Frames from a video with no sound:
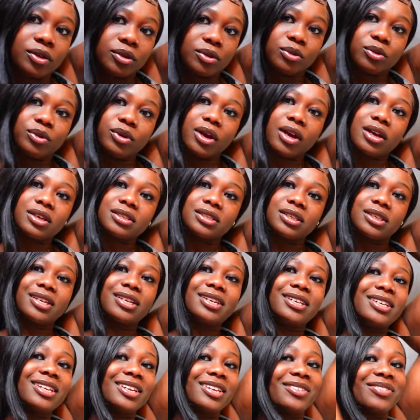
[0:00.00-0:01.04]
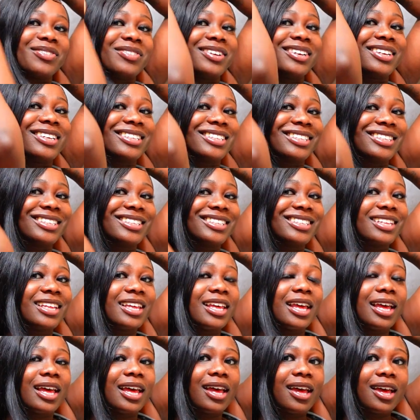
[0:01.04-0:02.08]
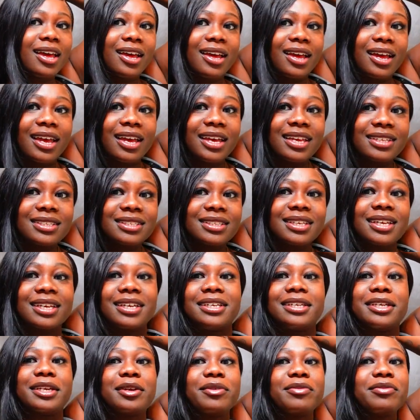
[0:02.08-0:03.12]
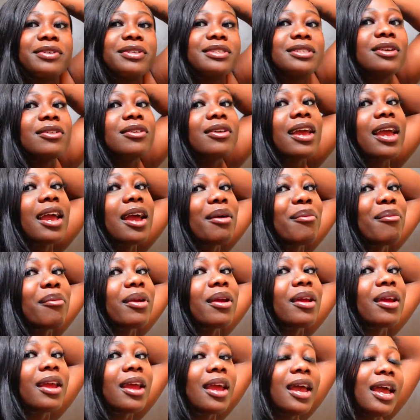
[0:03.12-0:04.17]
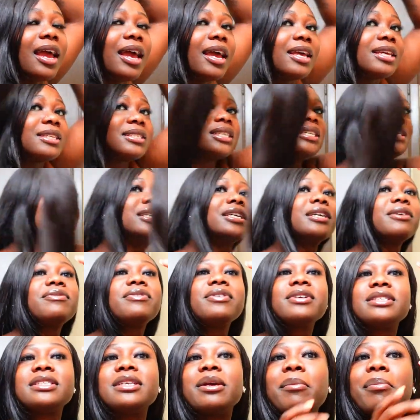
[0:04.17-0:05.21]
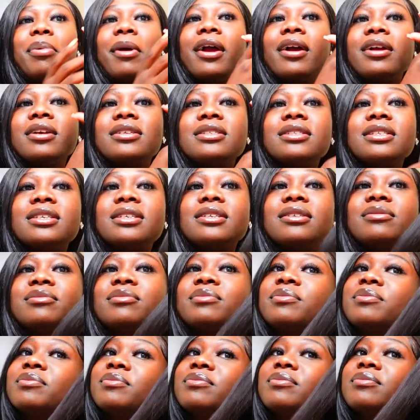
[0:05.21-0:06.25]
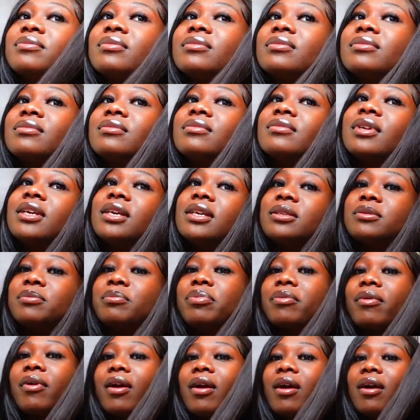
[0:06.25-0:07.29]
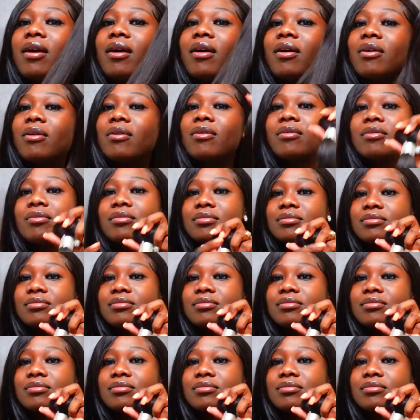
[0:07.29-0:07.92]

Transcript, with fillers: Do y'all see the difference? Is it a difference on camera? It's a difference in person. It's brown.